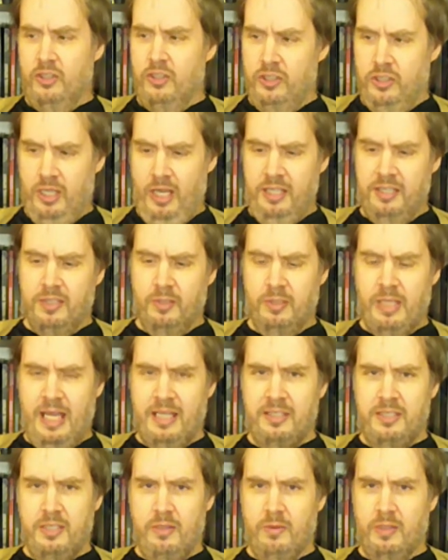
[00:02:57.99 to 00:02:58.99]
just the
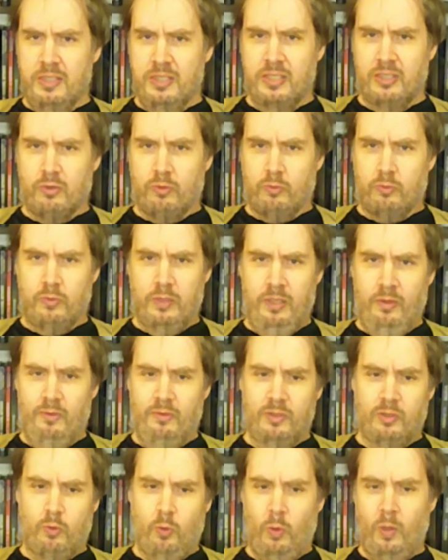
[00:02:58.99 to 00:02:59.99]
dice that you can you
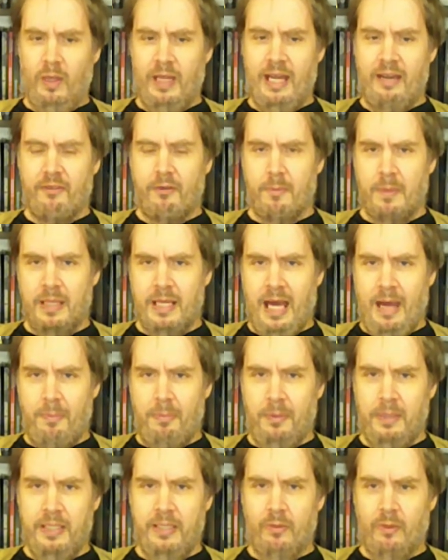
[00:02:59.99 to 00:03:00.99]
know squirrel out of a
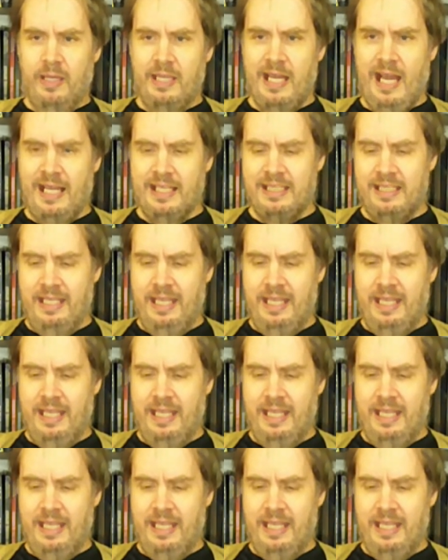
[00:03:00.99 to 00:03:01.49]
Monopoly or a Yahtzee